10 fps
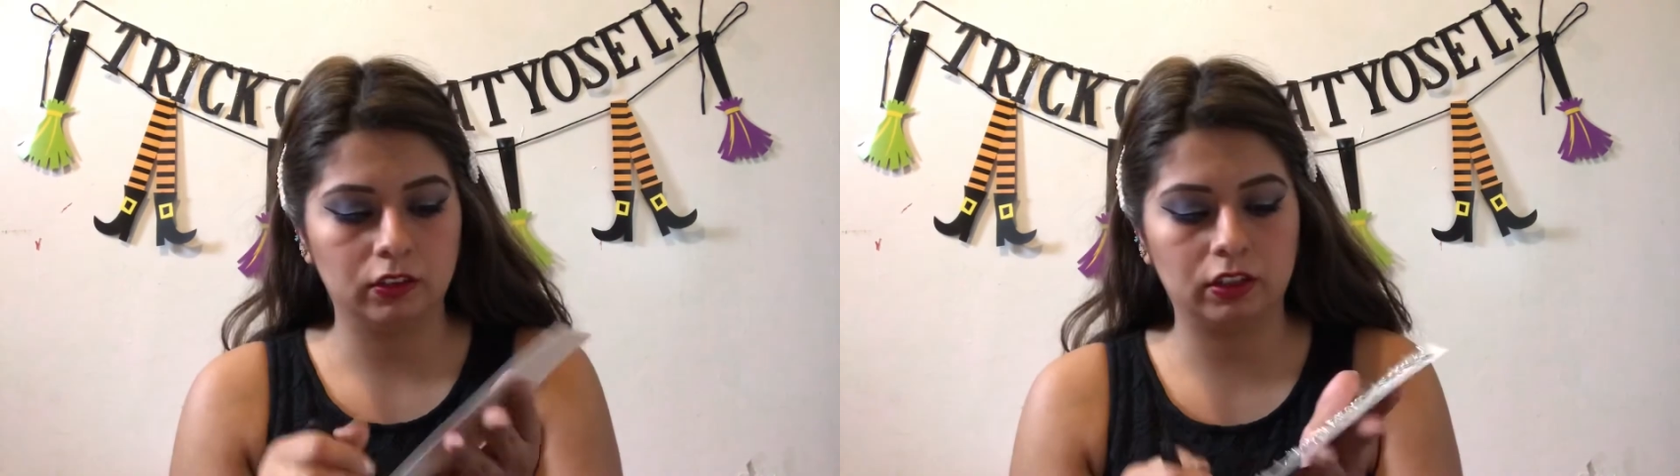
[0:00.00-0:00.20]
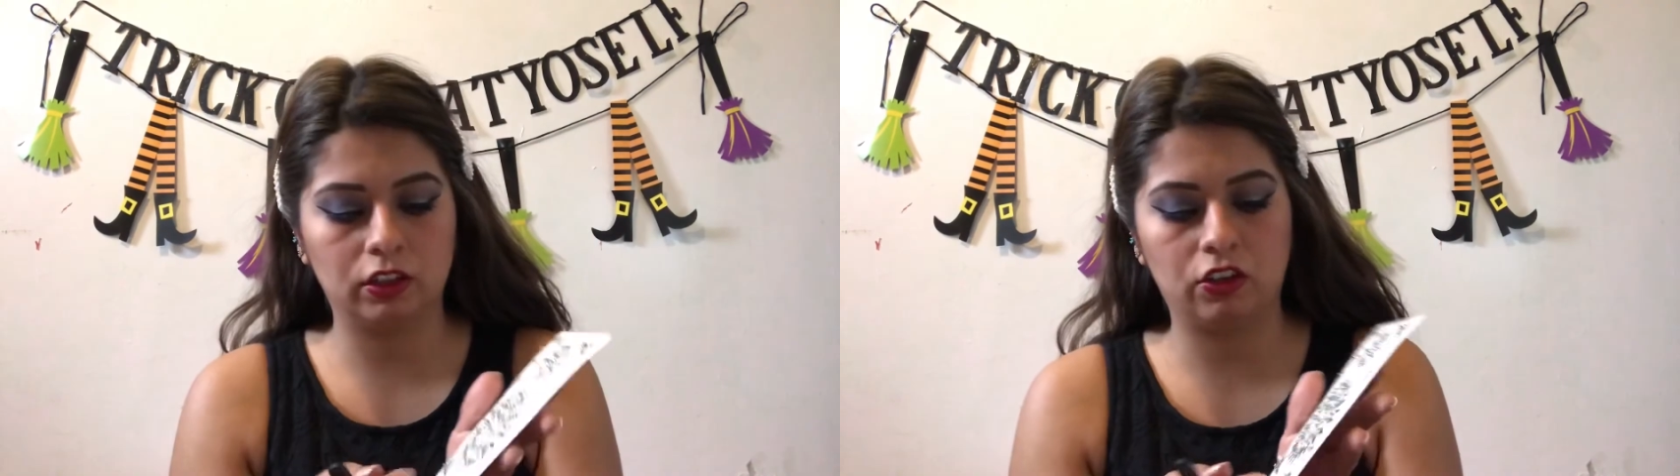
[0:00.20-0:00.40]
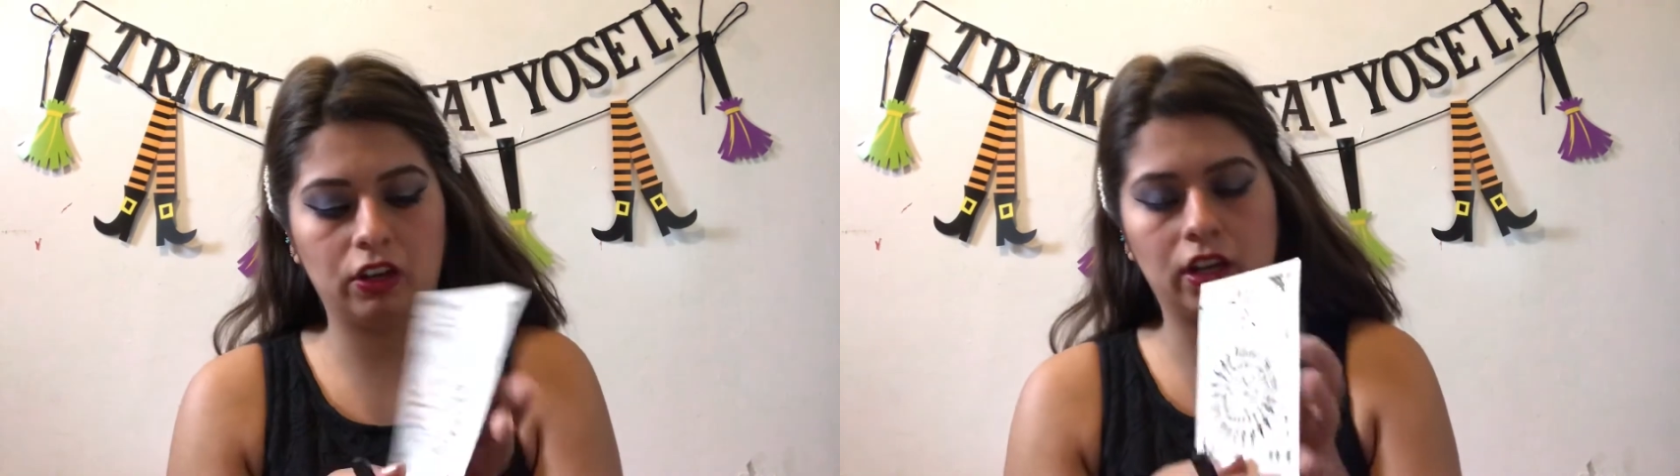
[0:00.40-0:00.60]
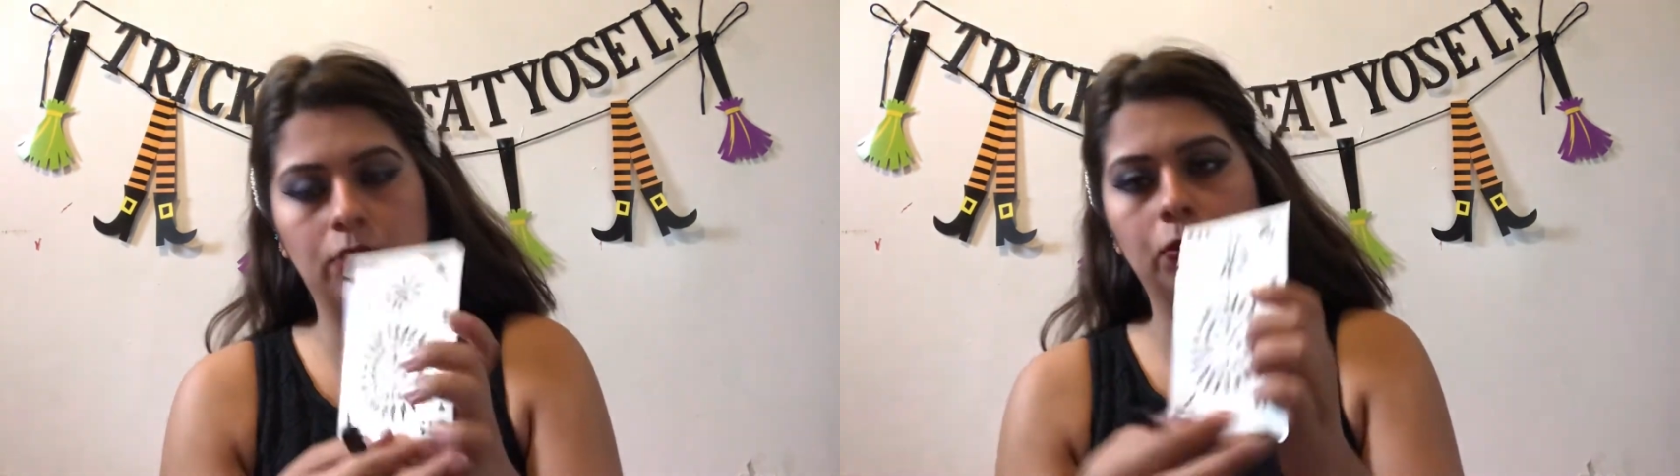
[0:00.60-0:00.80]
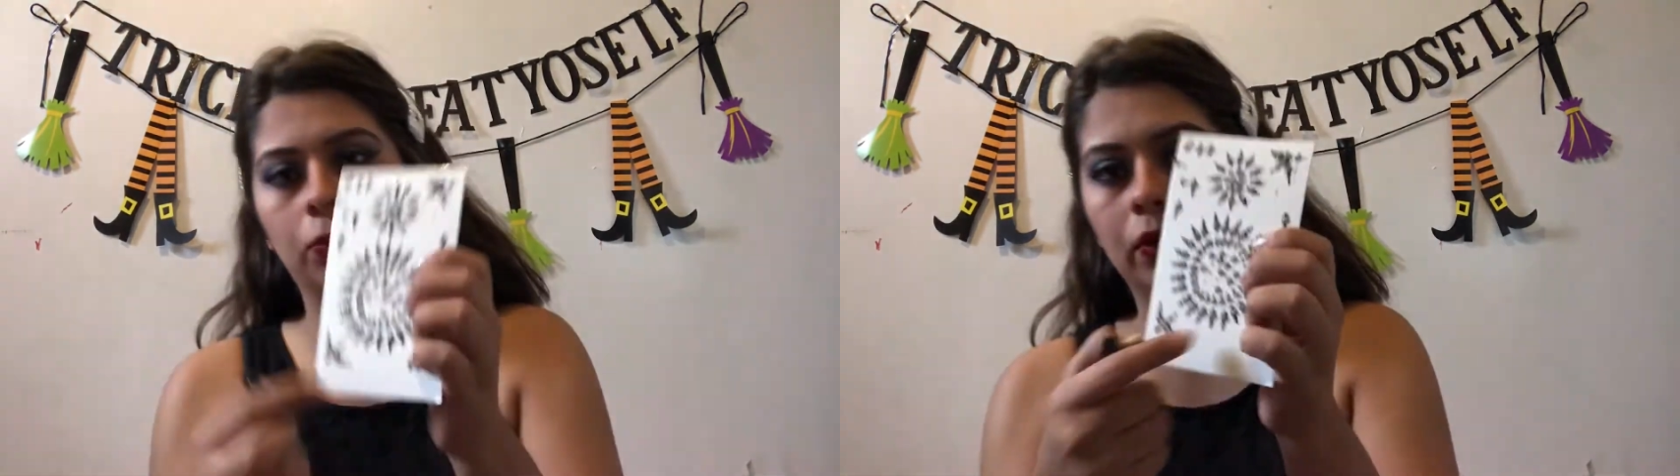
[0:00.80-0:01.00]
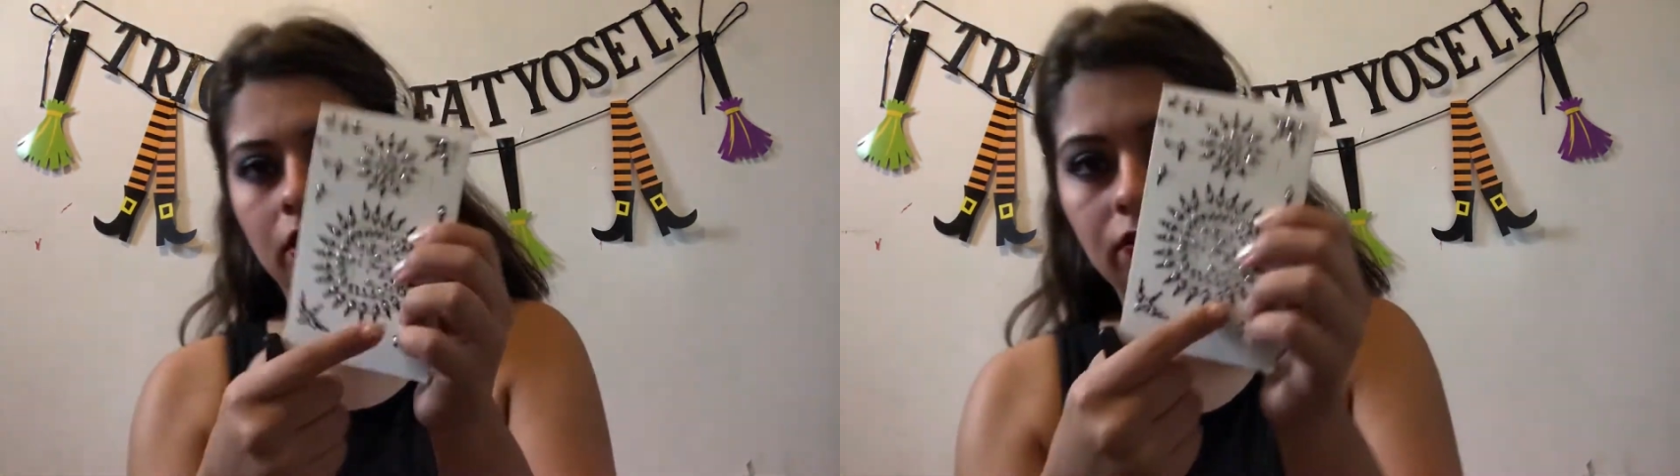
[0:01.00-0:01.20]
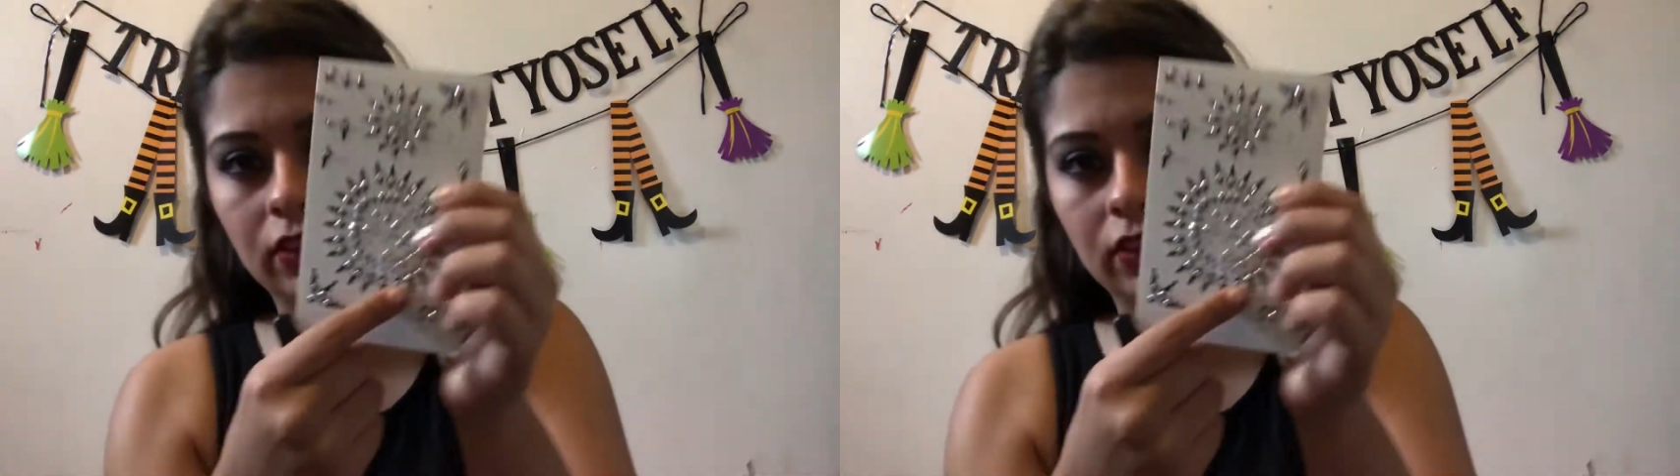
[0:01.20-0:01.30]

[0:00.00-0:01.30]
You're gonna grab one of